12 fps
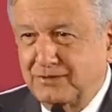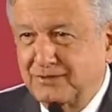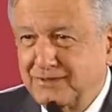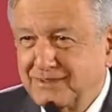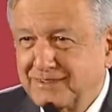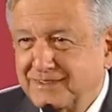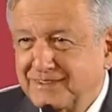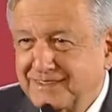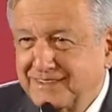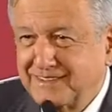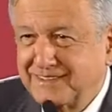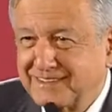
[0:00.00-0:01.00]
This one
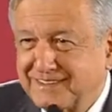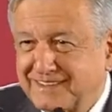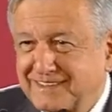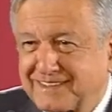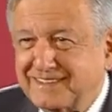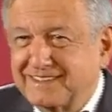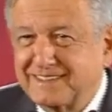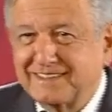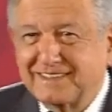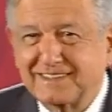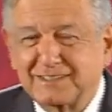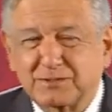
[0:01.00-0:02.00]
is like
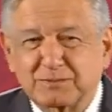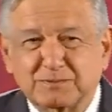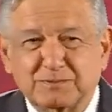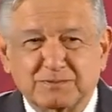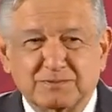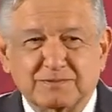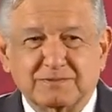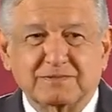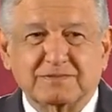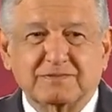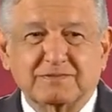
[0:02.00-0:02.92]
really big time.